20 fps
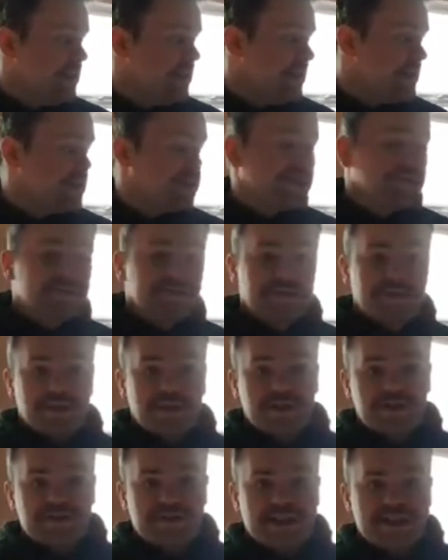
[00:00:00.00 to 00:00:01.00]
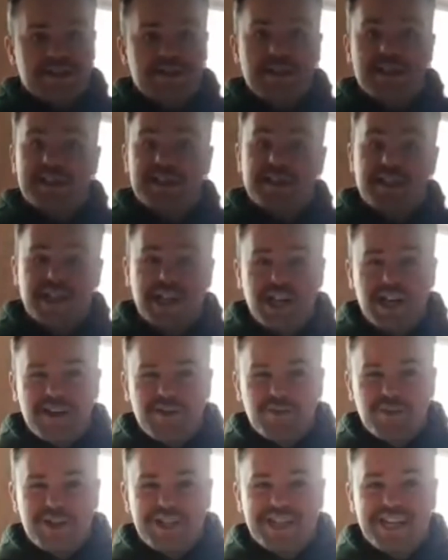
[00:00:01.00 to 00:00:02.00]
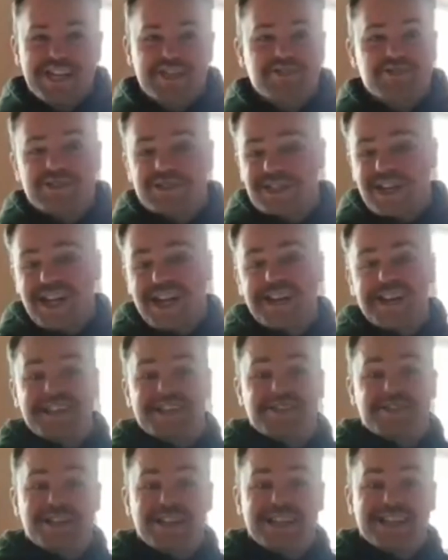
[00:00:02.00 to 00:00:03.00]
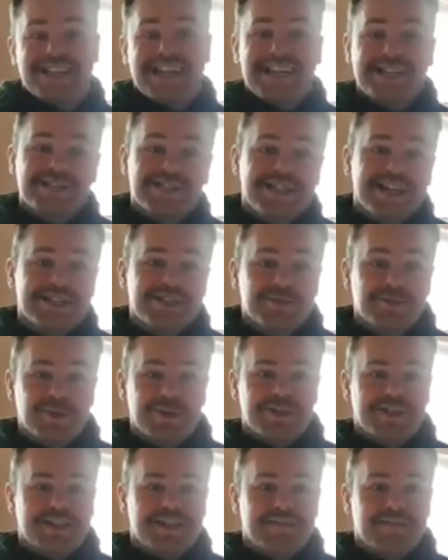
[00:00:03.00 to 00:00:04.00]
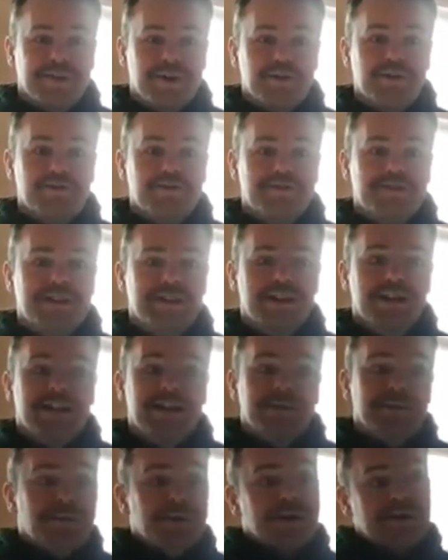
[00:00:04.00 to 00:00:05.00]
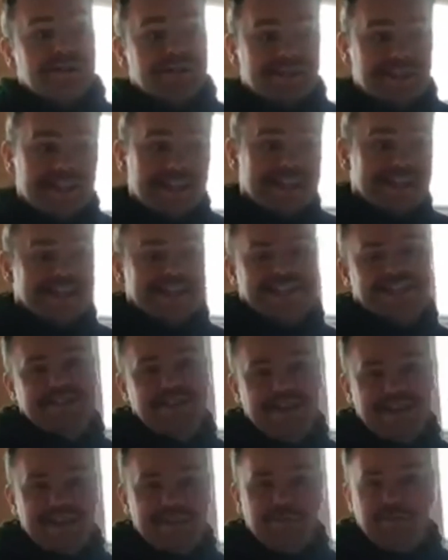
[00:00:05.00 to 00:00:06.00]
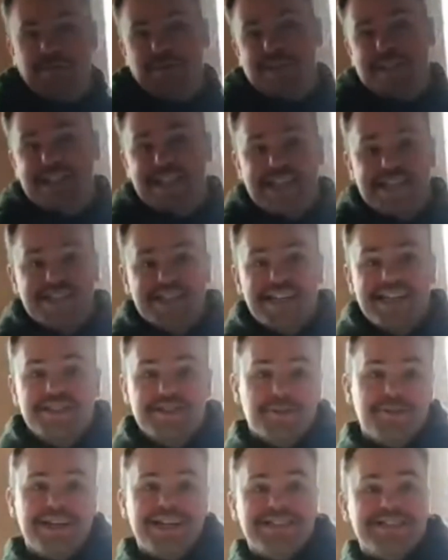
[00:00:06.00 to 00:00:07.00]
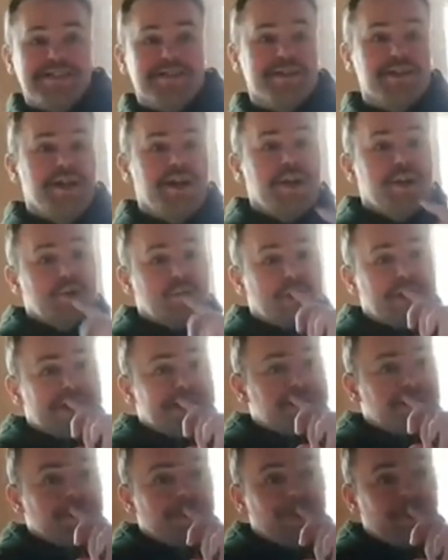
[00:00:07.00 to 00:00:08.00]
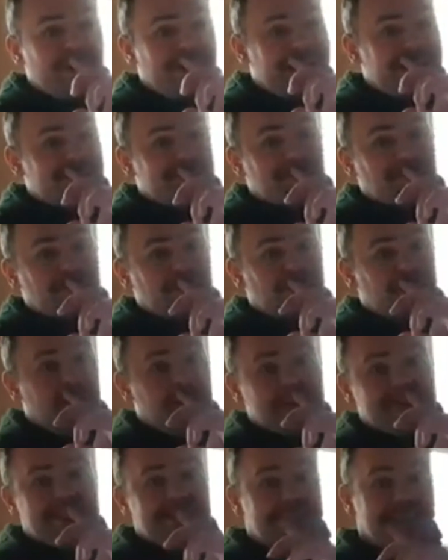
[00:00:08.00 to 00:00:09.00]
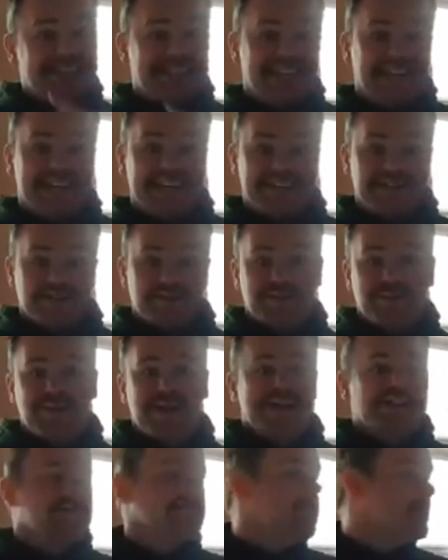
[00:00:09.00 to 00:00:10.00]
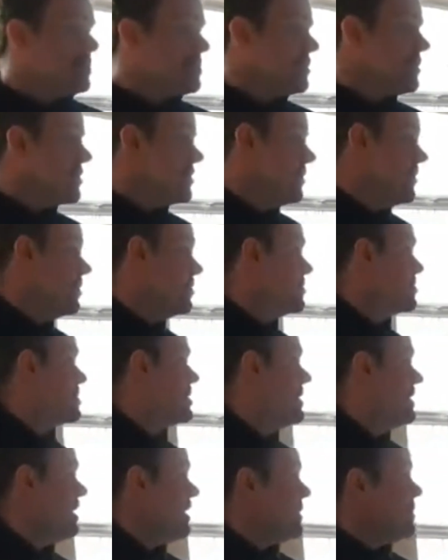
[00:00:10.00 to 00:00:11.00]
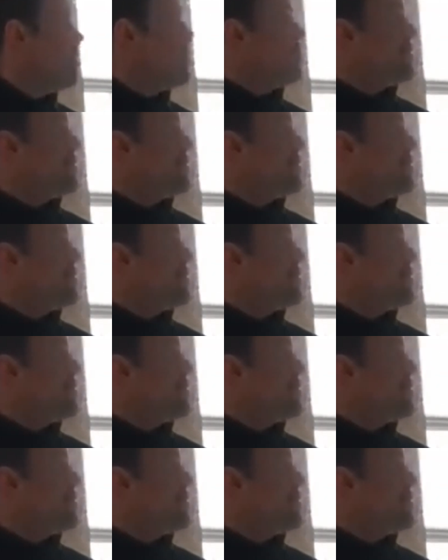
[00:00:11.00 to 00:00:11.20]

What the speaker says: in terms of the contract, and the client wanted extras. Like initially kitchenettes weren't involved, but then he decided we wanted kitchenettes, so we had to quickly do more electrical works, and that delayed us from plastering certain walls. But